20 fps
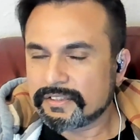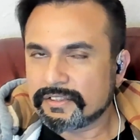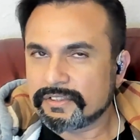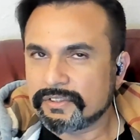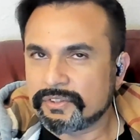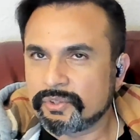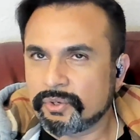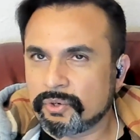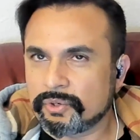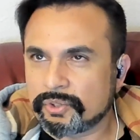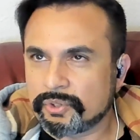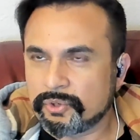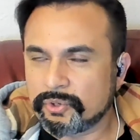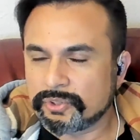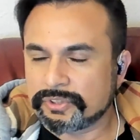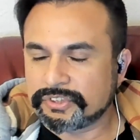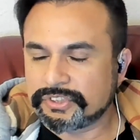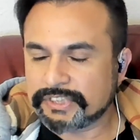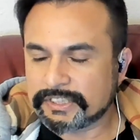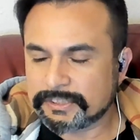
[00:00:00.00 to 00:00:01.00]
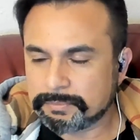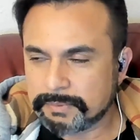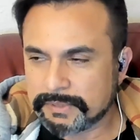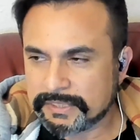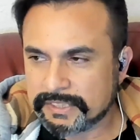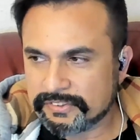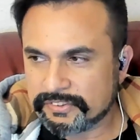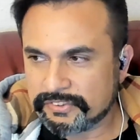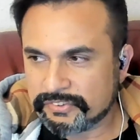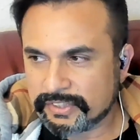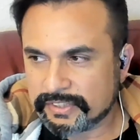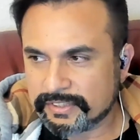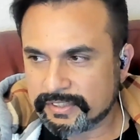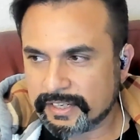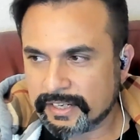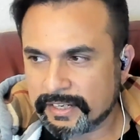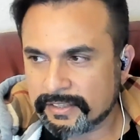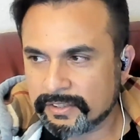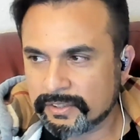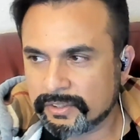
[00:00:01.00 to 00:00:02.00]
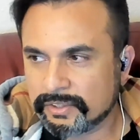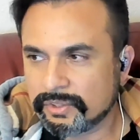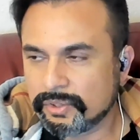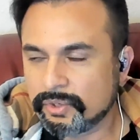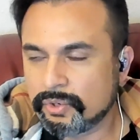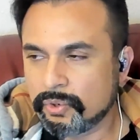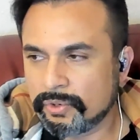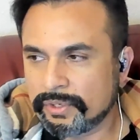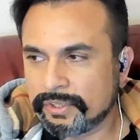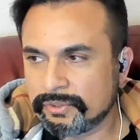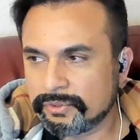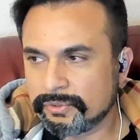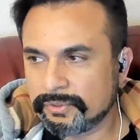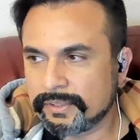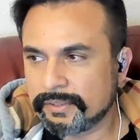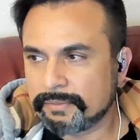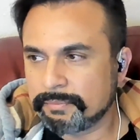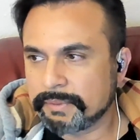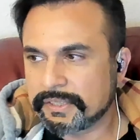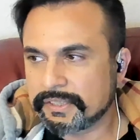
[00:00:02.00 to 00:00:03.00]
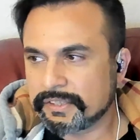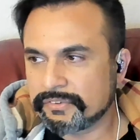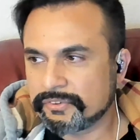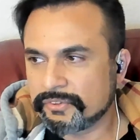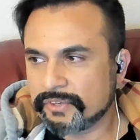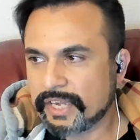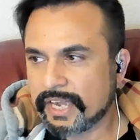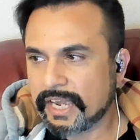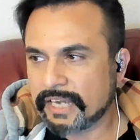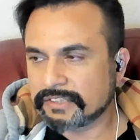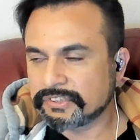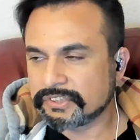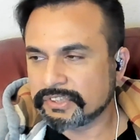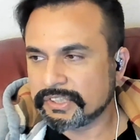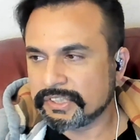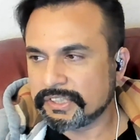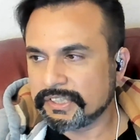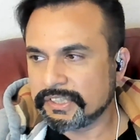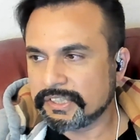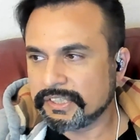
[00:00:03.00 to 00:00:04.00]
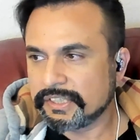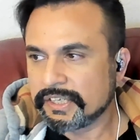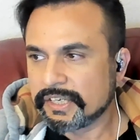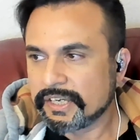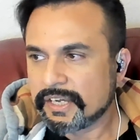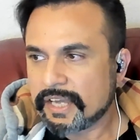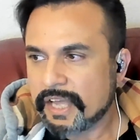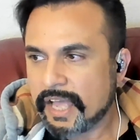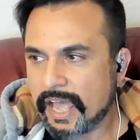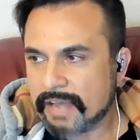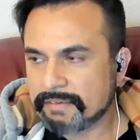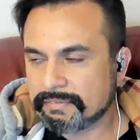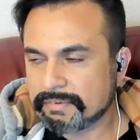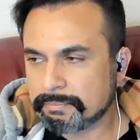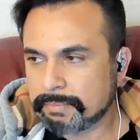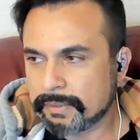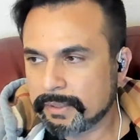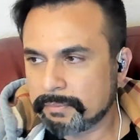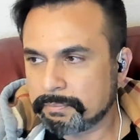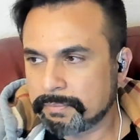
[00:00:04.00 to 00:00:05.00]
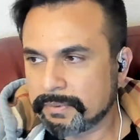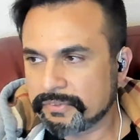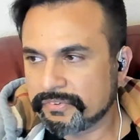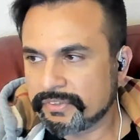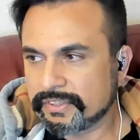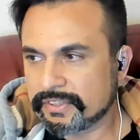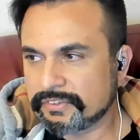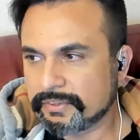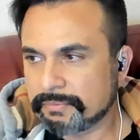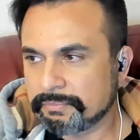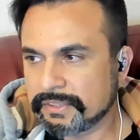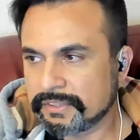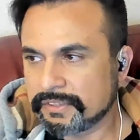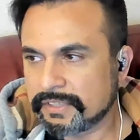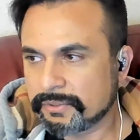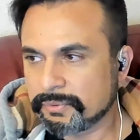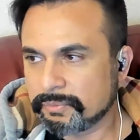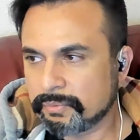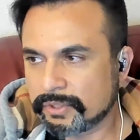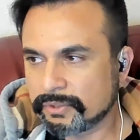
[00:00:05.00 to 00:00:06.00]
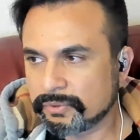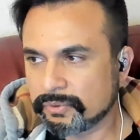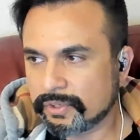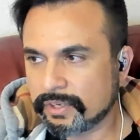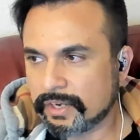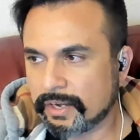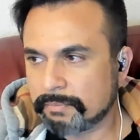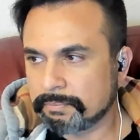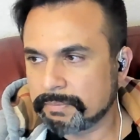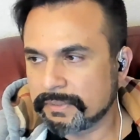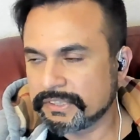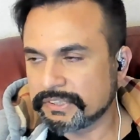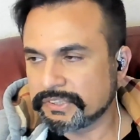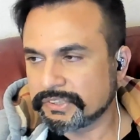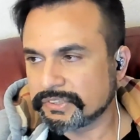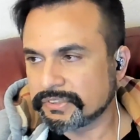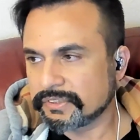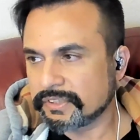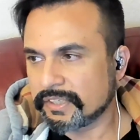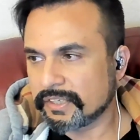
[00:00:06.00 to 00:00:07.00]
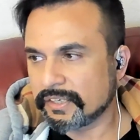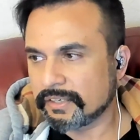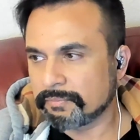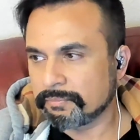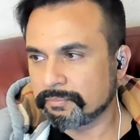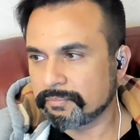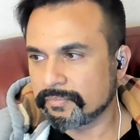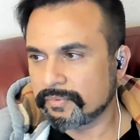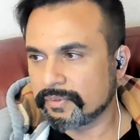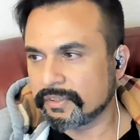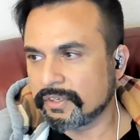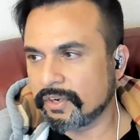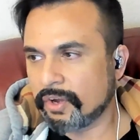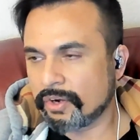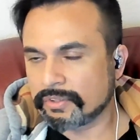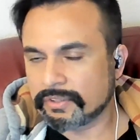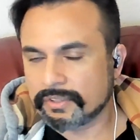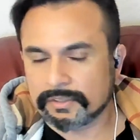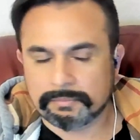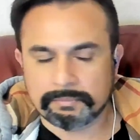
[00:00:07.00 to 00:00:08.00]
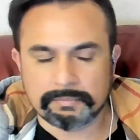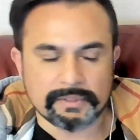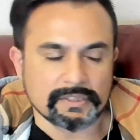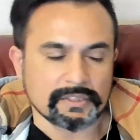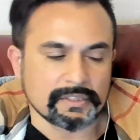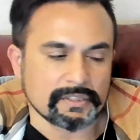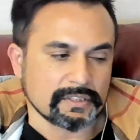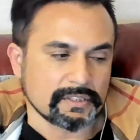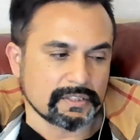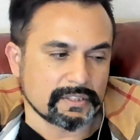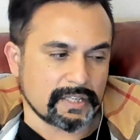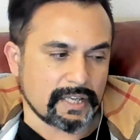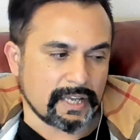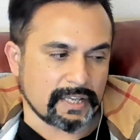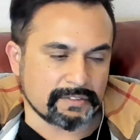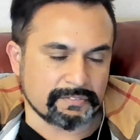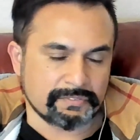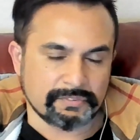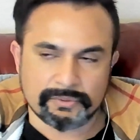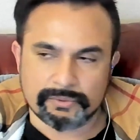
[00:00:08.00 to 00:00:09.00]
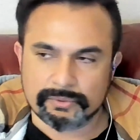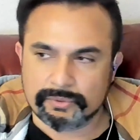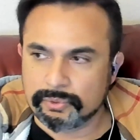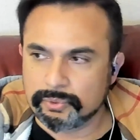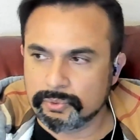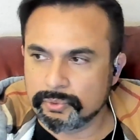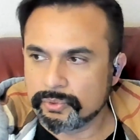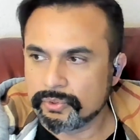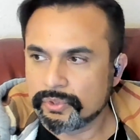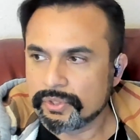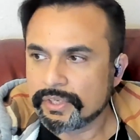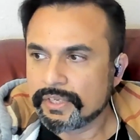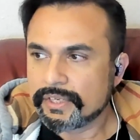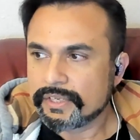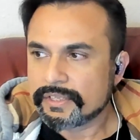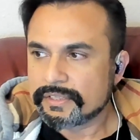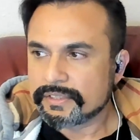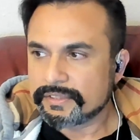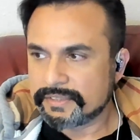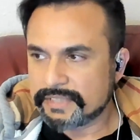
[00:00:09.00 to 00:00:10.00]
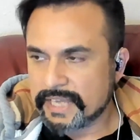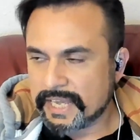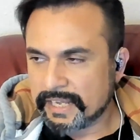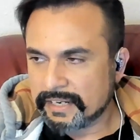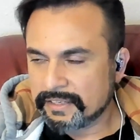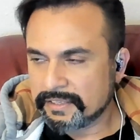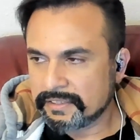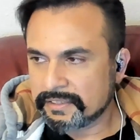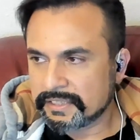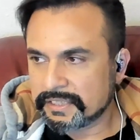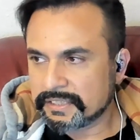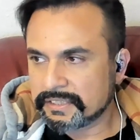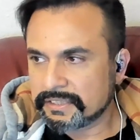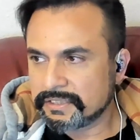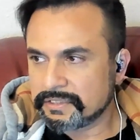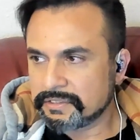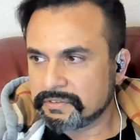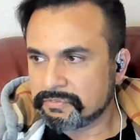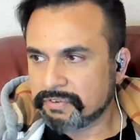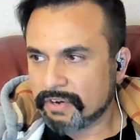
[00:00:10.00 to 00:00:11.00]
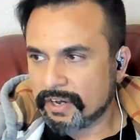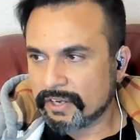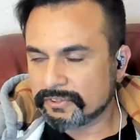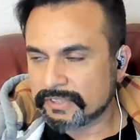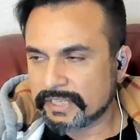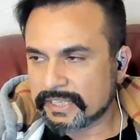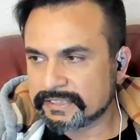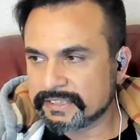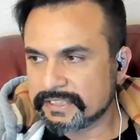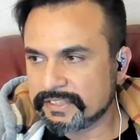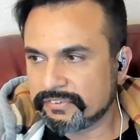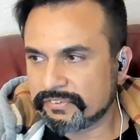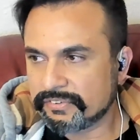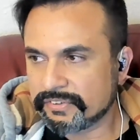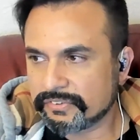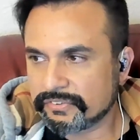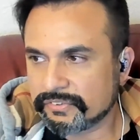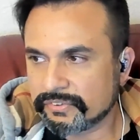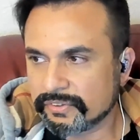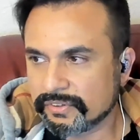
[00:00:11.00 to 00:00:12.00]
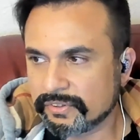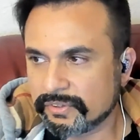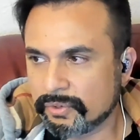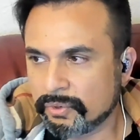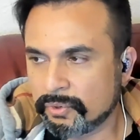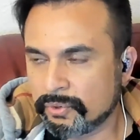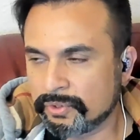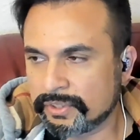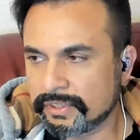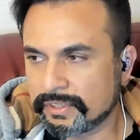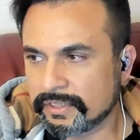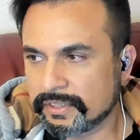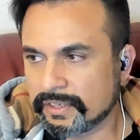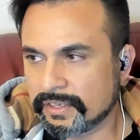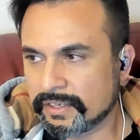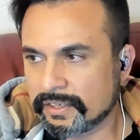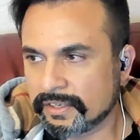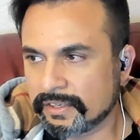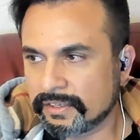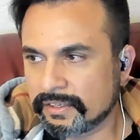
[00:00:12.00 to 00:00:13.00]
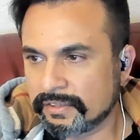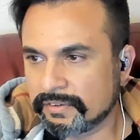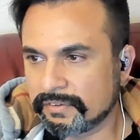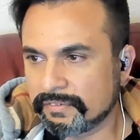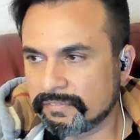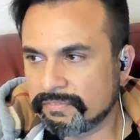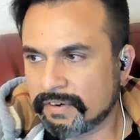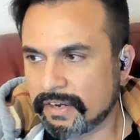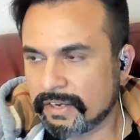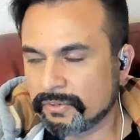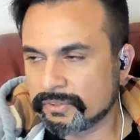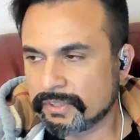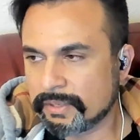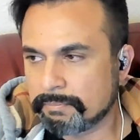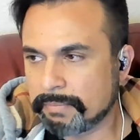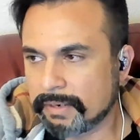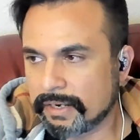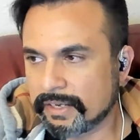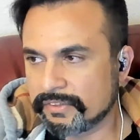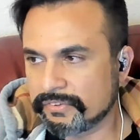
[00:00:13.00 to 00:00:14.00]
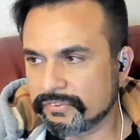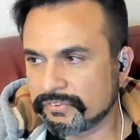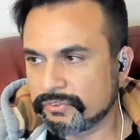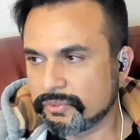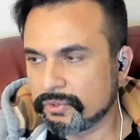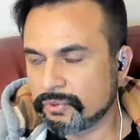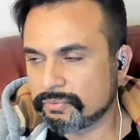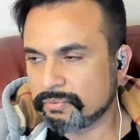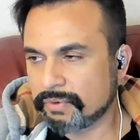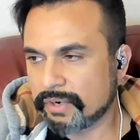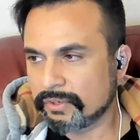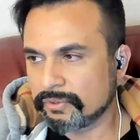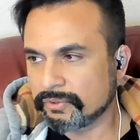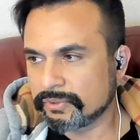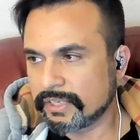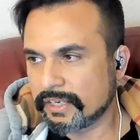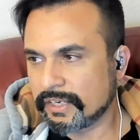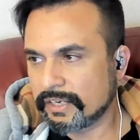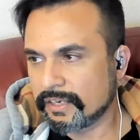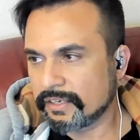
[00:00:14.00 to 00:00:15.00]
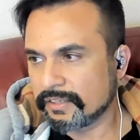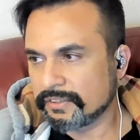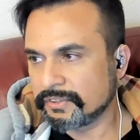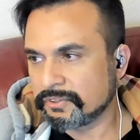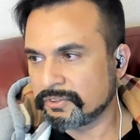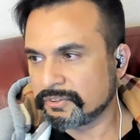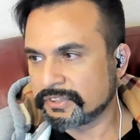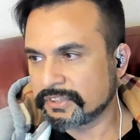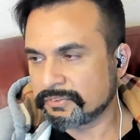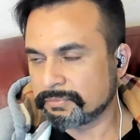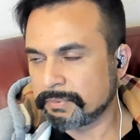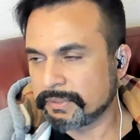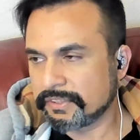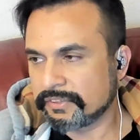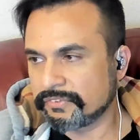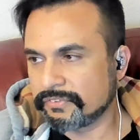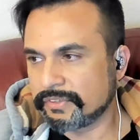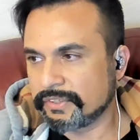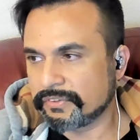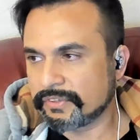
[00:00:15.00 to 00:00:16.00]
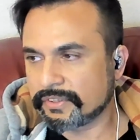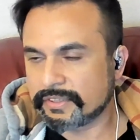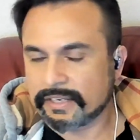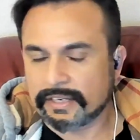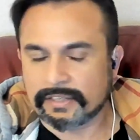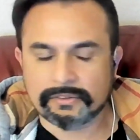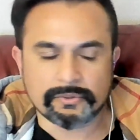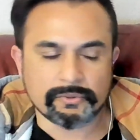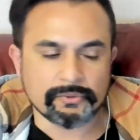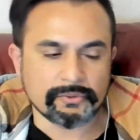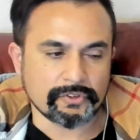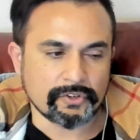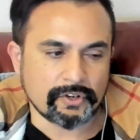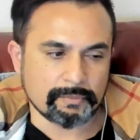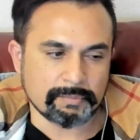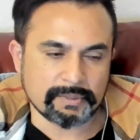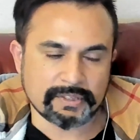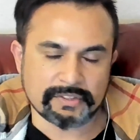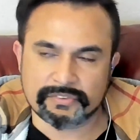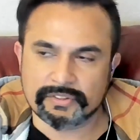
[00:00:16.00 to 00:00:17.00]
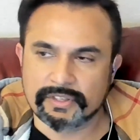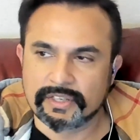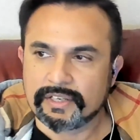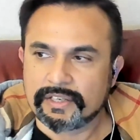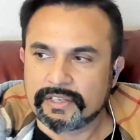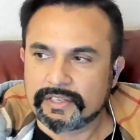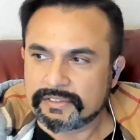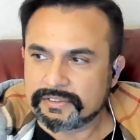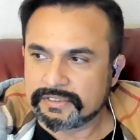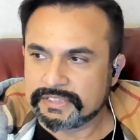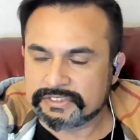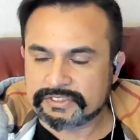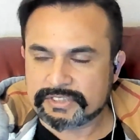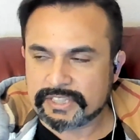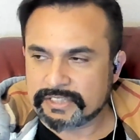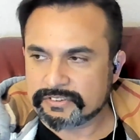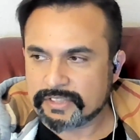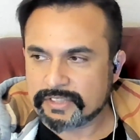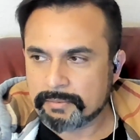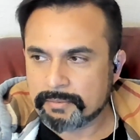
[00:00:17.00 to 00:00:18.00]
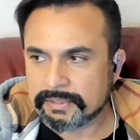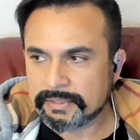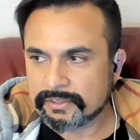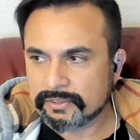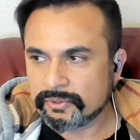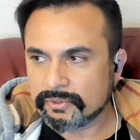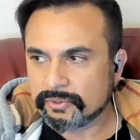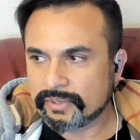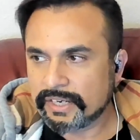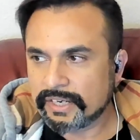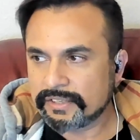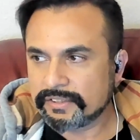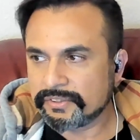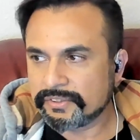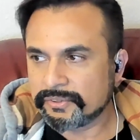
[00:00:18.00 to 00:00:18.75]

Don't go just because it's a trend. Go into it because you actually have a purpose, something that you want to accomplish long term. And if you do, then follow that thesis. Don't follow the buzz. Don't follow the, just because there's a trend going on, because these trends come and go, right?